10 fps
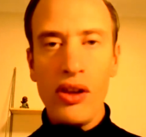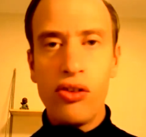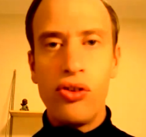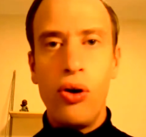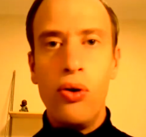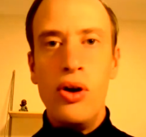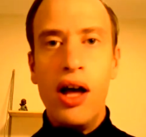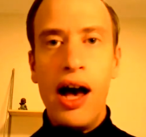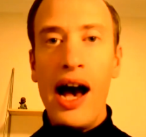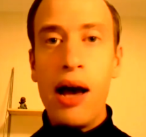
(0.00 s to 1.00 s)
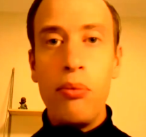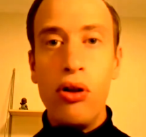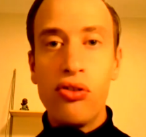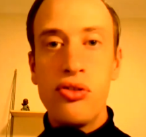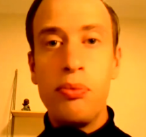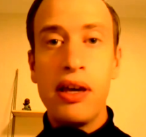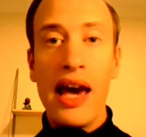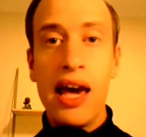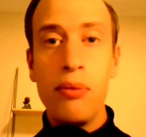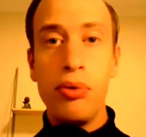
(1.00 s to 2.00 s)
So I'm also being
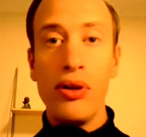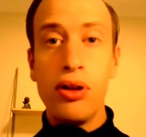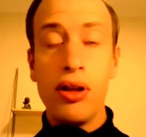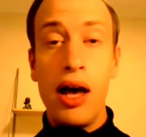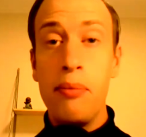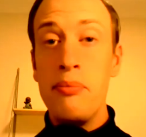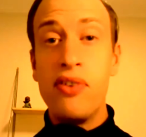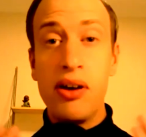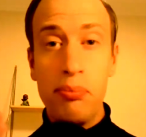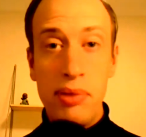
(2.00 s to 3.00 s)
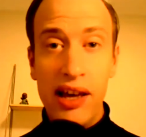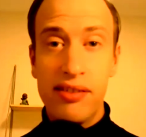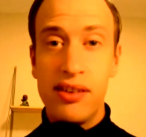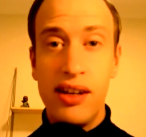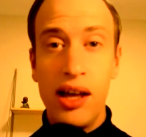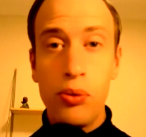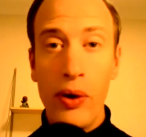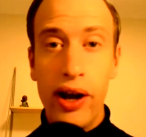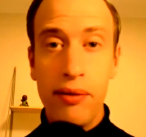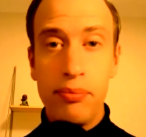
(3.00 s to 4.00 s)
able, I'm very blessed in that
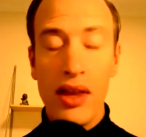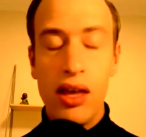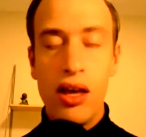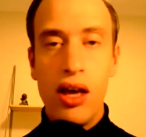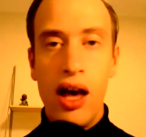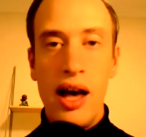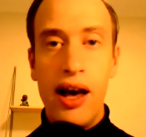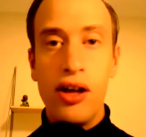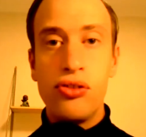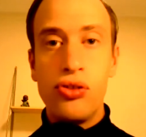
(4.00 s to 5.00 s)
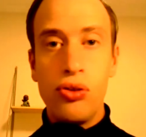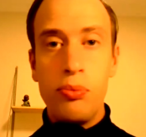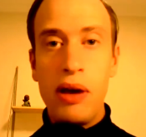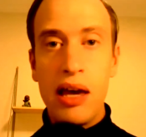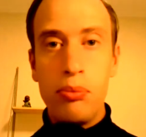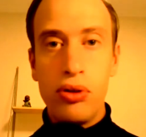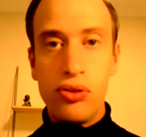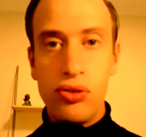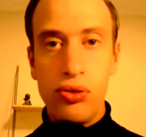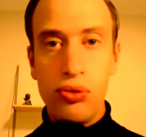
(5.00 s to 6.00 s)
way, uh, to be able
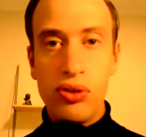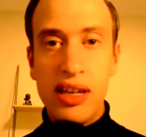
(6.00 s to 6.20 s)
to